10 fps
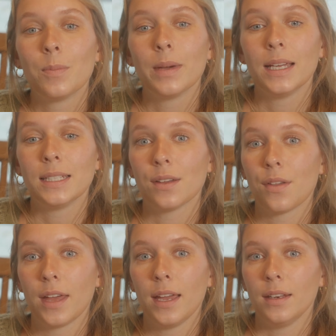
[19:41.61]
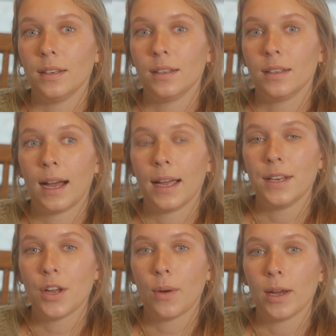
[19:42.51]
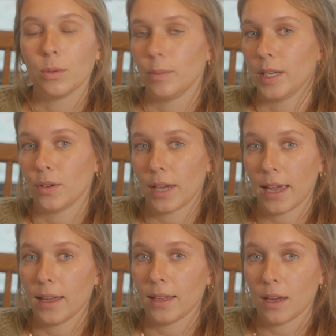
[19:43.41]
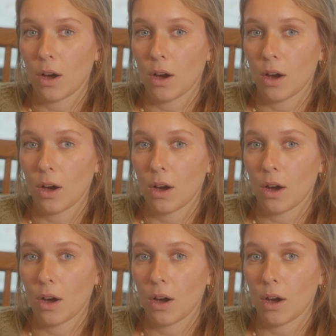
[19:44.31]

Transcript: But until then, I know I would be okay